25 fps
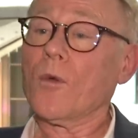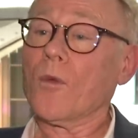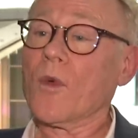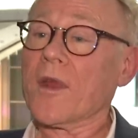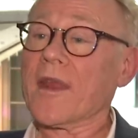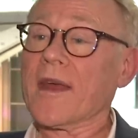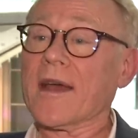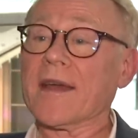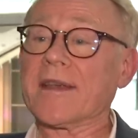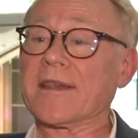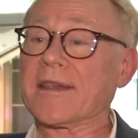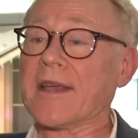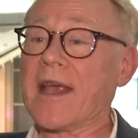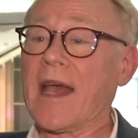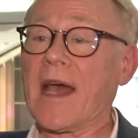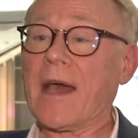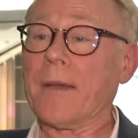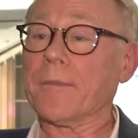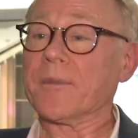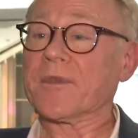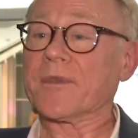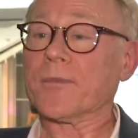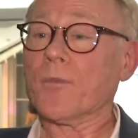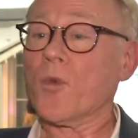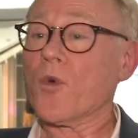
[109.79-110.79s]
with ice
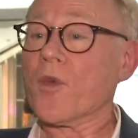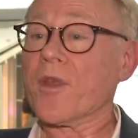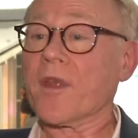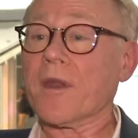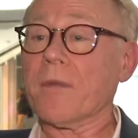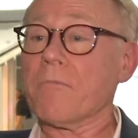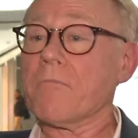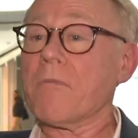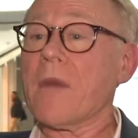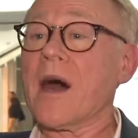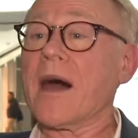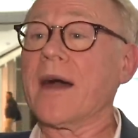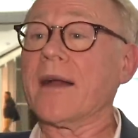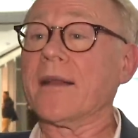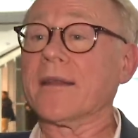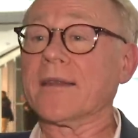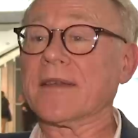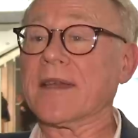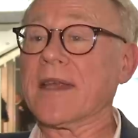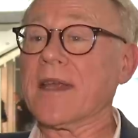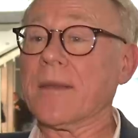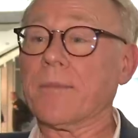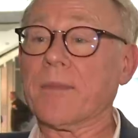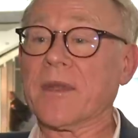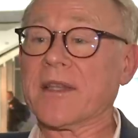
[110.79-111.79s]
caps more than a mile
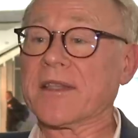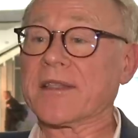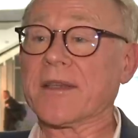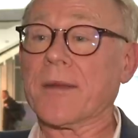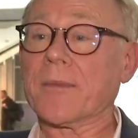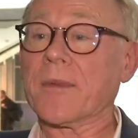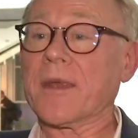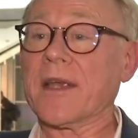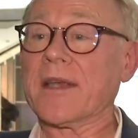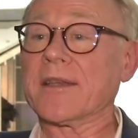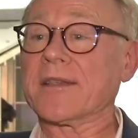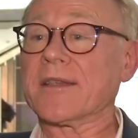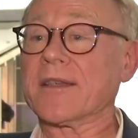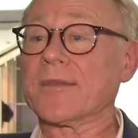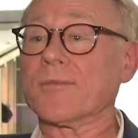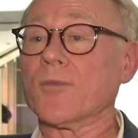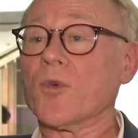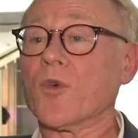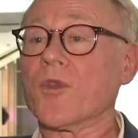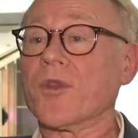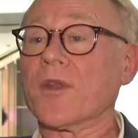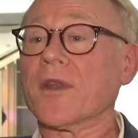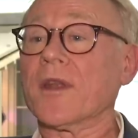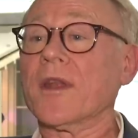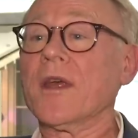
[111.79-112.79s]
deep, in some cases
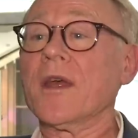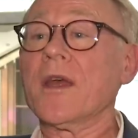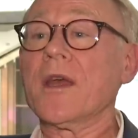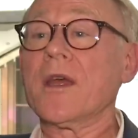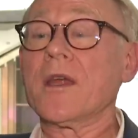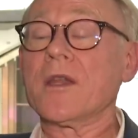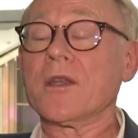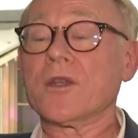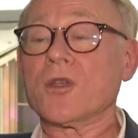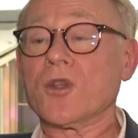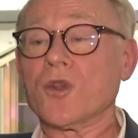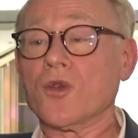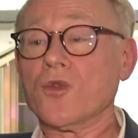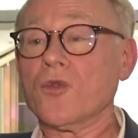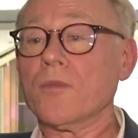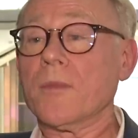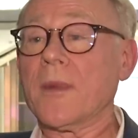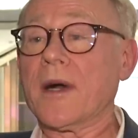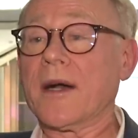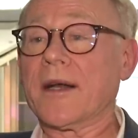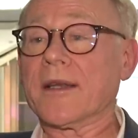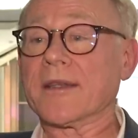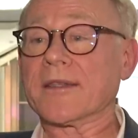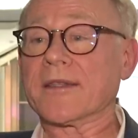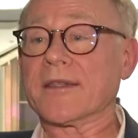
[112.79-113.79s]
more than two
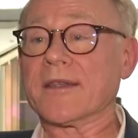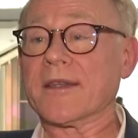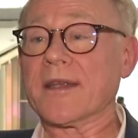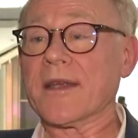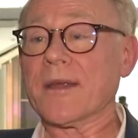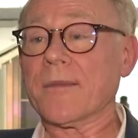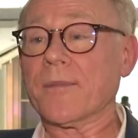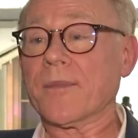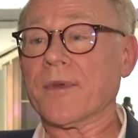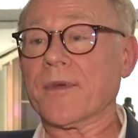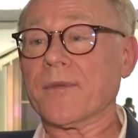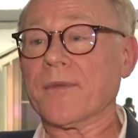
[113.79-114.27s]
miles deep.